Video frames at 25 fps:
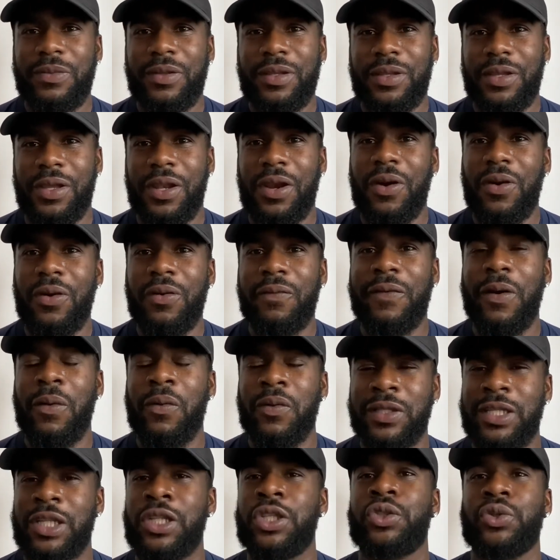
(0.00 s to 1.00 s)
You know, that
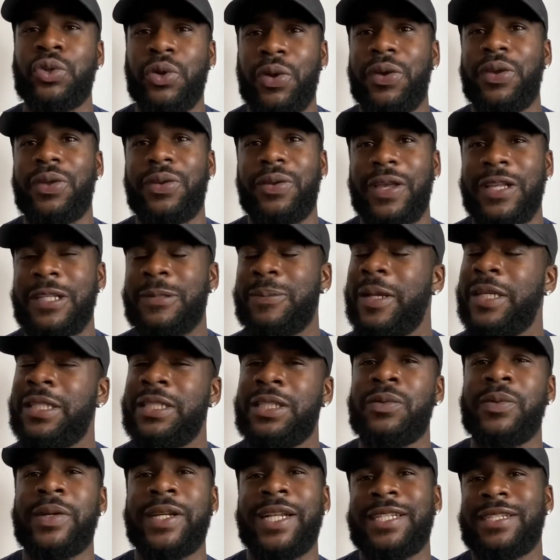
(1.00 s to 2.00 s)
will destroy you,
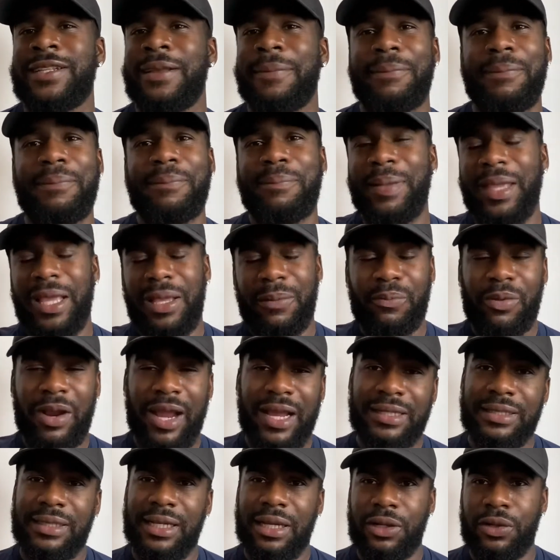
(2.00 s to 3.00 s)
especially when there's a big
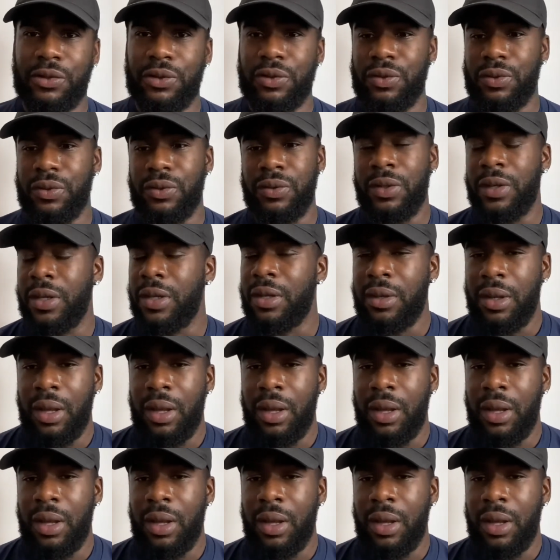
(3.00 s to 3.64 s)
price tag on you.